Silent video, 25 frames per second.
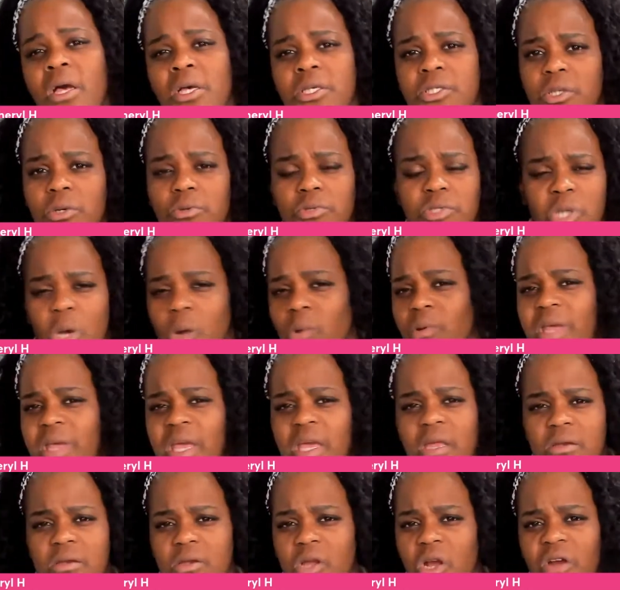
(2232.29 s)
So don't
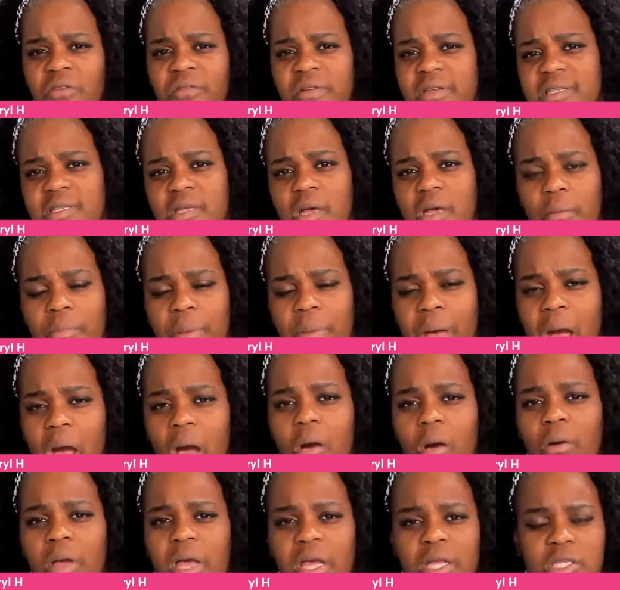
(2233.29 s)
get nervous
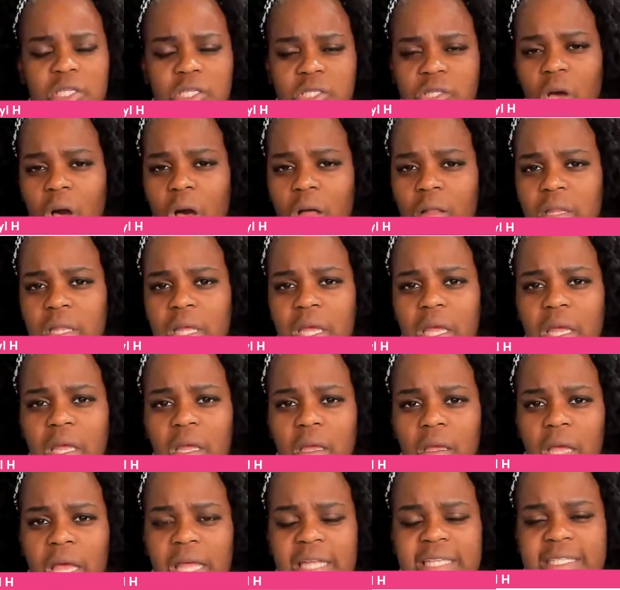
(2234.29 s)
about
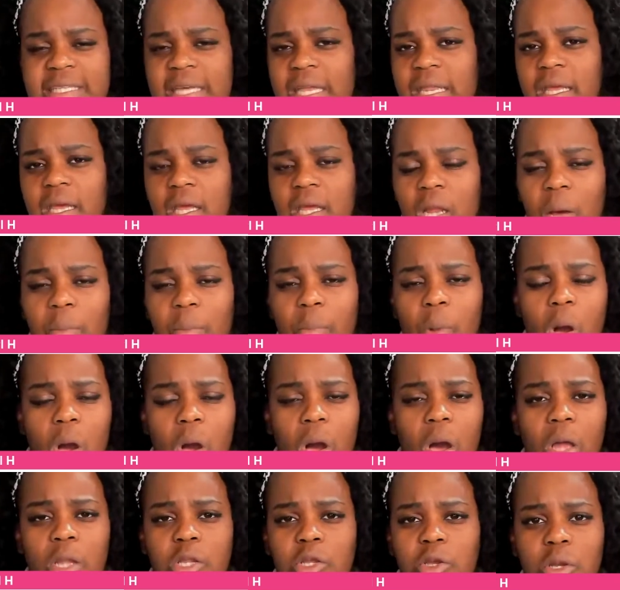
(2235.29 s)
installing and setting it up
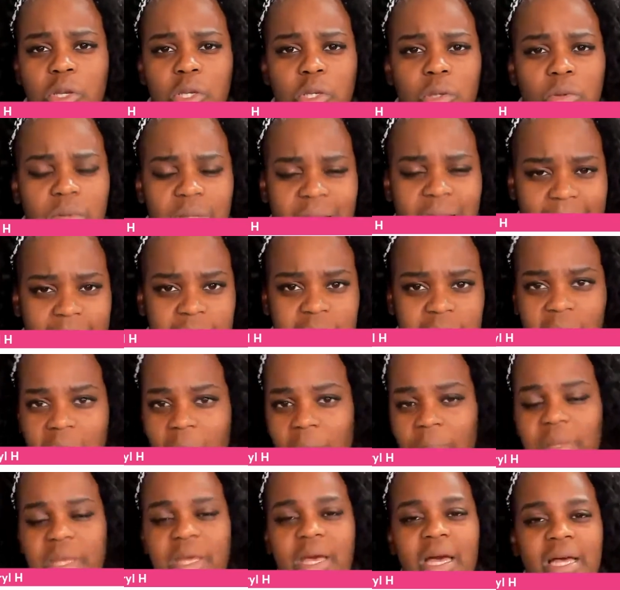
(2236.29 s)
on your new
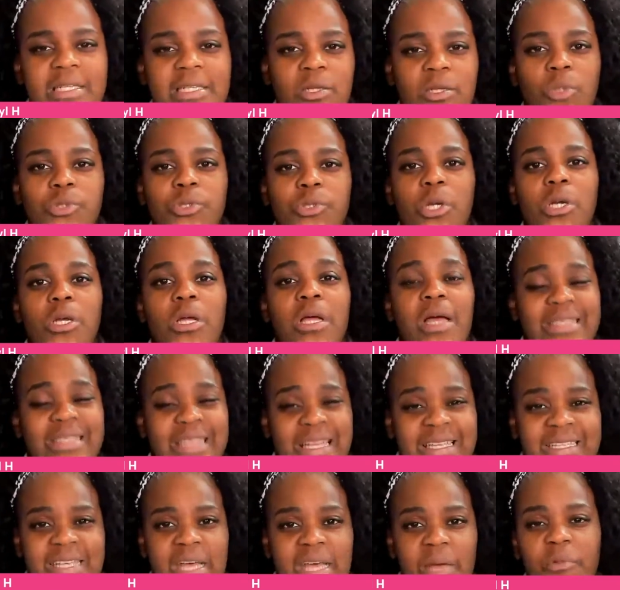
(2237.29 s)
laptop, because those are, as
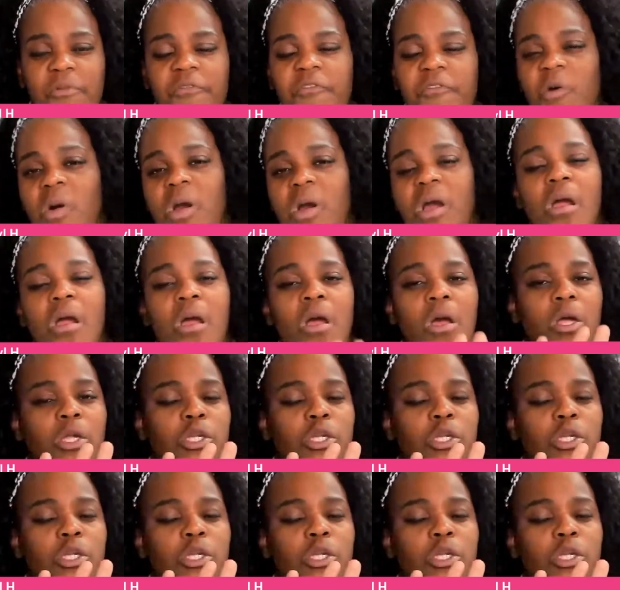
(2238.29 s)
I said before,